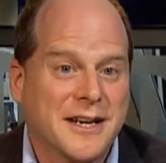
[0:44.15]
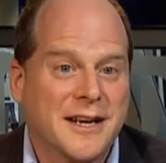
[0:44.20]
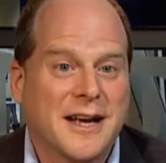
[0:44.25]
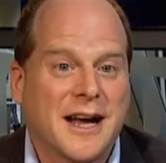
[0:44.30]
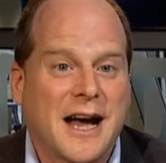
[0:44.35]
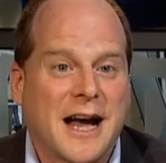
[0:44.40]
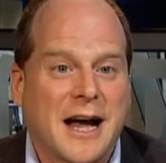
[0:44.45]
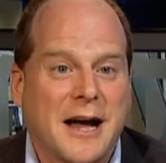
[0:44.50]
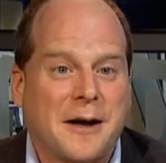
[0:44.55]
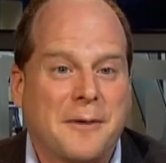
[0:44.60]

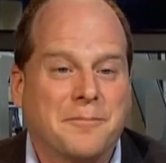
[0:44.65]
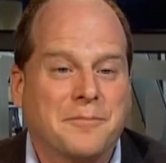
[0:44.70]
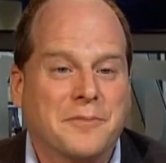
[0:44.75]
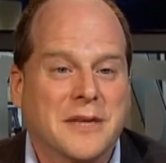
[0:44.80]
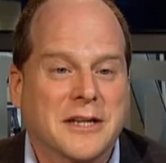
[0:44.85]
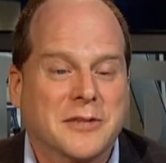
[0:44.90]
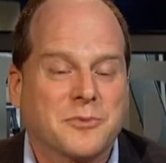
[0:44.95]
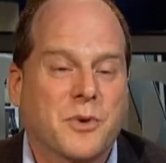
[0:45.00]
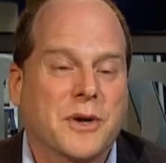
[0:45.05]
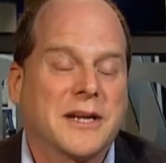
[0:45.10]

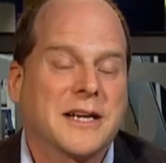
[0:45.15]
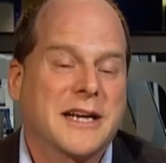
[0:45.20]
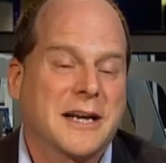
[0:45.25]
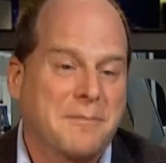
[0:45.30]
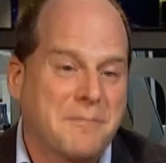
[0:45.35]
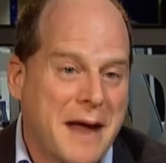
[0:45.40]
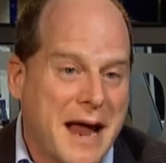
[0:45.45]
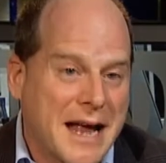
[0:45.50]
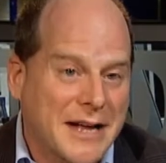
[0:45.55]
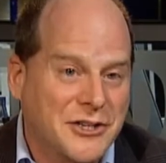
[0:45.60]
As one can
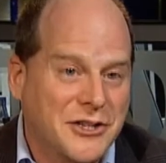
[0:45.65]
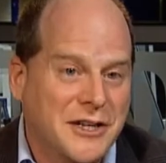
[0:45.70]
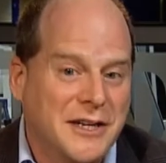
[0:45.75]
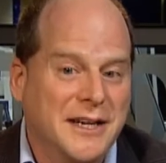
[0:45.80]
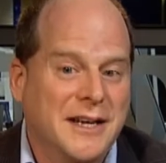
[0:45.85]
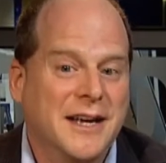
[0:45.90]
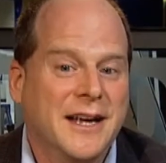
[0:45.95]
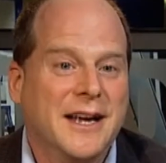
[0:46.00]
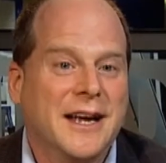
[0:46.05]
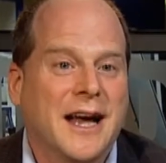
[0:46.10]

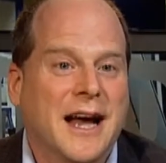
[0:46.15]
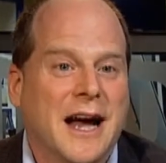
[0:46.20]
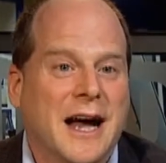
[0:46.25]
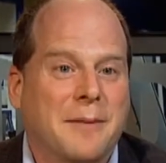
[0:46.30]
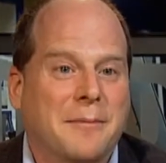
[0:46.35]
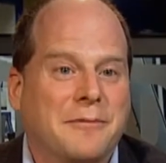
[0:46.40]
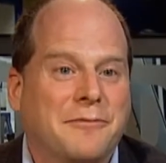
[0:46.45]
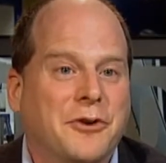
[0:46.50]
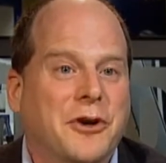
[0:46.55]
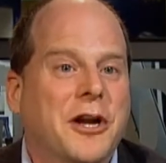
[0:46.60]
imagine,
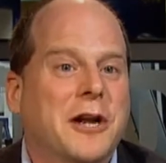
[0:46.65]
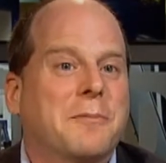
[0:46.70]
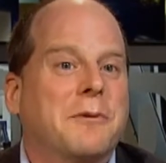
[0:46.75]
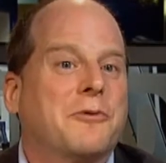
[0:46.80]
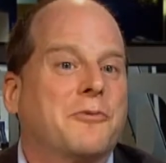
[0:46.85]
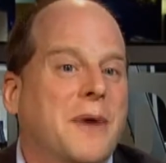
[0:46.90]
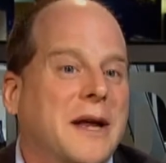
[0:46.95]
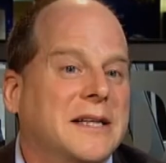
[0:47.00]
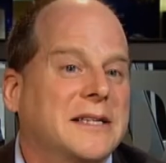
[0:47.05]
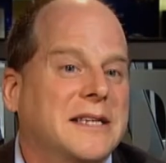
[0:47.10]
if you're going to be
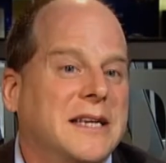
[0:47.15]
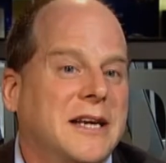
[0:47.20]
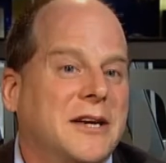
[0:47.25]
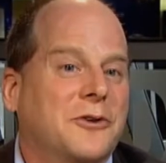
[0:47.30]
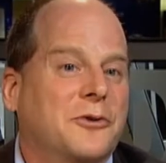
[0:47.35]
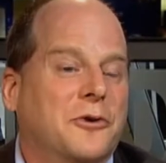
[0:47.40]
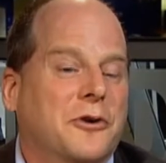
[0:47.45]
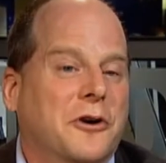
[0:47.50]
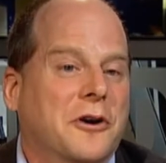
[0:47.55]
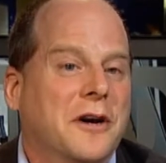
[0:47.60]
renting
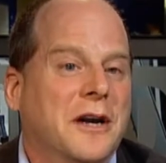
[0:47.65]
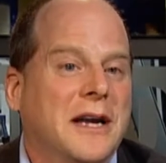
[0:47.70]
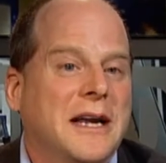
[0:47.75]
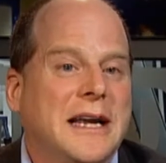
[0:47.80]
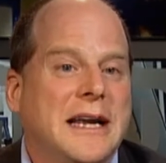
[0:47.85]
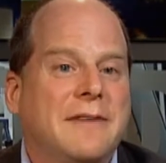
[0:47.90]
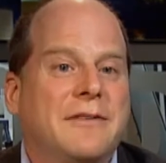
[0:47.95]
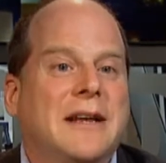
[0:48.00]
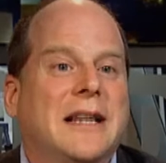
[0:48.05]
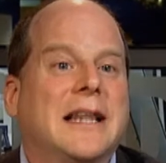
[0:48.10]
or
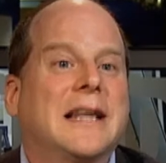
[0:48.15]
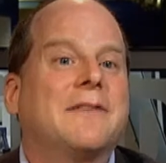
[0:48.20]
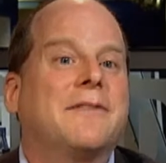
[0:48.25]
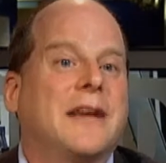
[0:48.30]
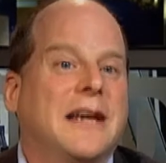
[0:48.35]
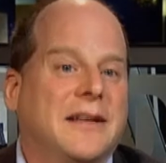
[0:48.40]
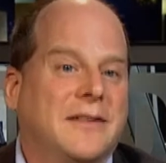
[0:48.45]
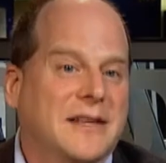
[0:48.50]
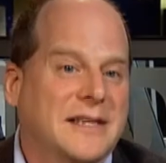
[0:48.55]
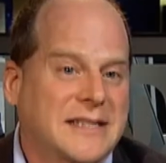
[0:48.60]
even living
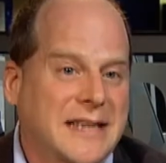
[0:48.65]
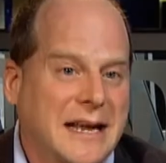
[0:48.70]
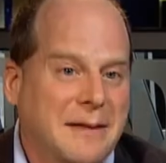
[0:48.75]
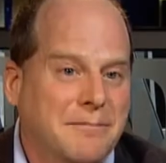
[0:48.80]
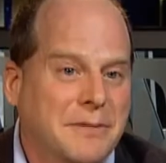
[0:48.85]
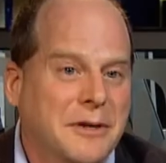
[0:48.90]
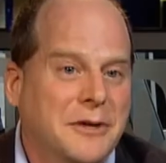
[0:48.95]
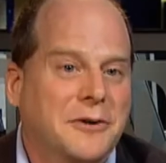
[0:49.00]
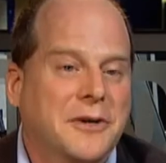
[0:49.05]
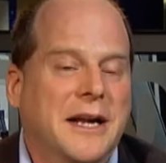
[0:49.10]
in the same
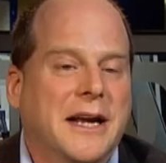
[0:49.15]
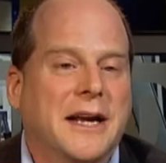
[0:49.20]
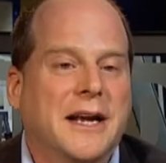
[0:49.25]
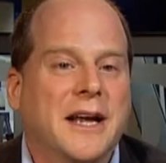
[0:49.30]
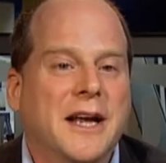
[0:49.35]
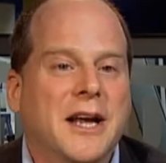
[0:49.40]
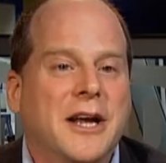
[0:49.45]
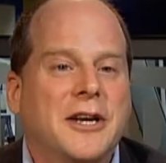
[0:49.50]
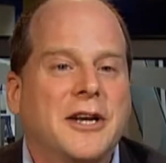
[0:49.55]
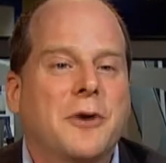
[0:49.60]
building,
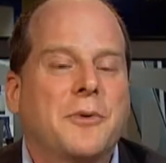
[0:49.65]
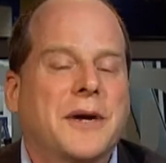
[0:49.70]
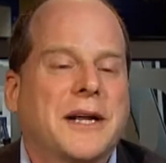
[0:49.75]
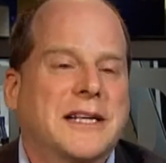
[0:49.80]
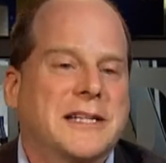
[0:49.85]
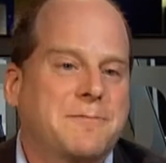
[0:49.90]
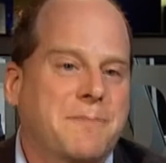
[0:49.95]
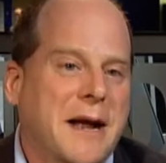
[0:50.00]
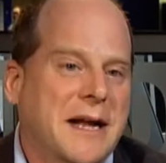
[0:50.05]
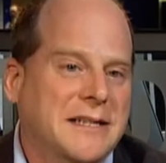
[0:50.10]
no one
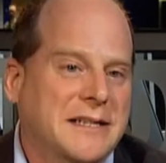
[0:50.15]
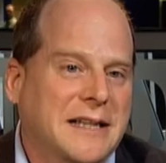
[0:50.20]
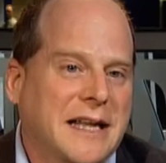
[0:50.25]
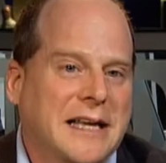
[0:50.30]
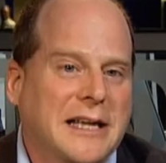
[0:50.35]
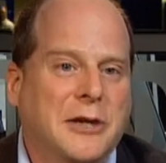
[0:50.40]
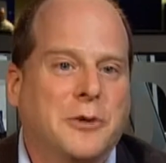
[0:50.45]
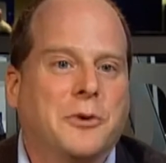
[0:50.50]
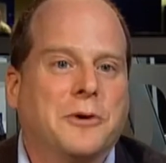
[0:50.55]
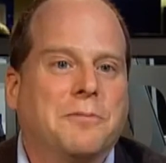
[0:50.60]
expected that
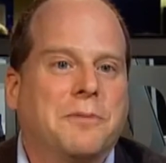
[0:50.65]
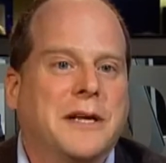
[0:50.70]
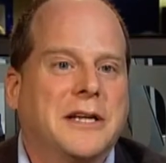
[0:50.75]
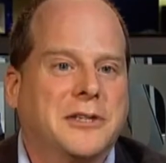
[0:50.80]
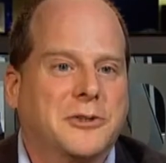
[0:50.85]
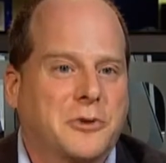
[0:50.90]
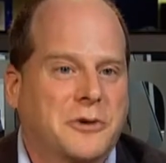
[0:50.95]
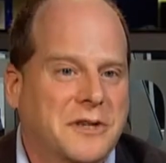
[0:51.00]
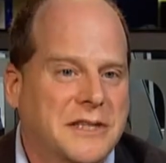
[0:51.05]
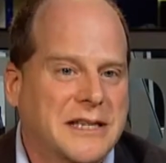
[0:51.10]
you would be
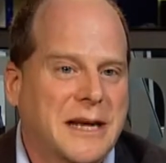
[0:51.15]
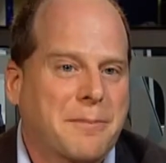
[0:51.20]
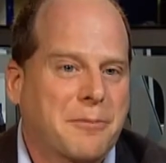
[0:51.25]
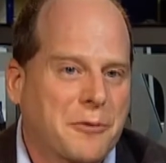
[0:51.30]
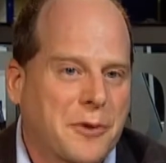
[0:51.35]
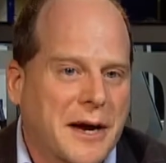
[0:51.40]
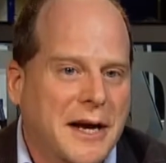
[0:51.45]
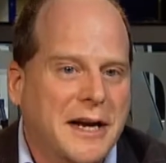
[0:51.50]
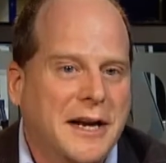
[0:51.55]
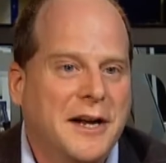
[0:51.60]
sort of
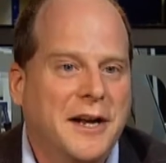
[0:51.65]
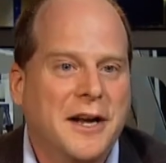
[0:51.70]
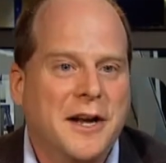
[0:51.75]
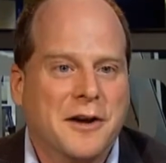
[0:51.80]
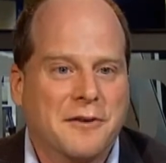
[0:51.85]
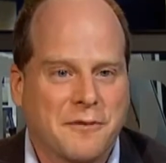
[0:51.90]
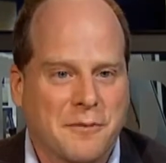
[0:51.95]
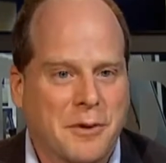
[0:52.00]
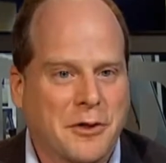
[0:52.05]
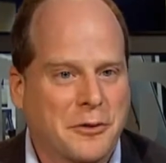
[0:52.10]
separated
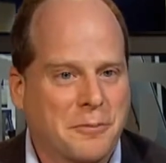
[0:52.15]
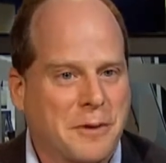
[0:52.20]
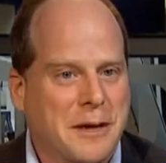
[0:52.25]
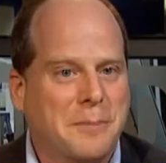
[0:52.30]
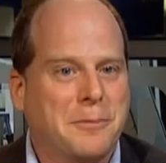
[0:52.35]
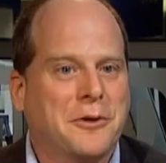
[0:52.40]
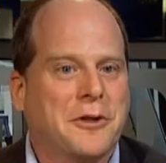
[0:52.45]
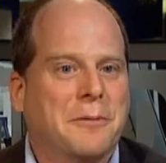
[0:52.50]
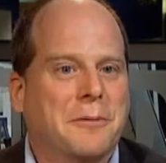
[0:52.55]
from other people in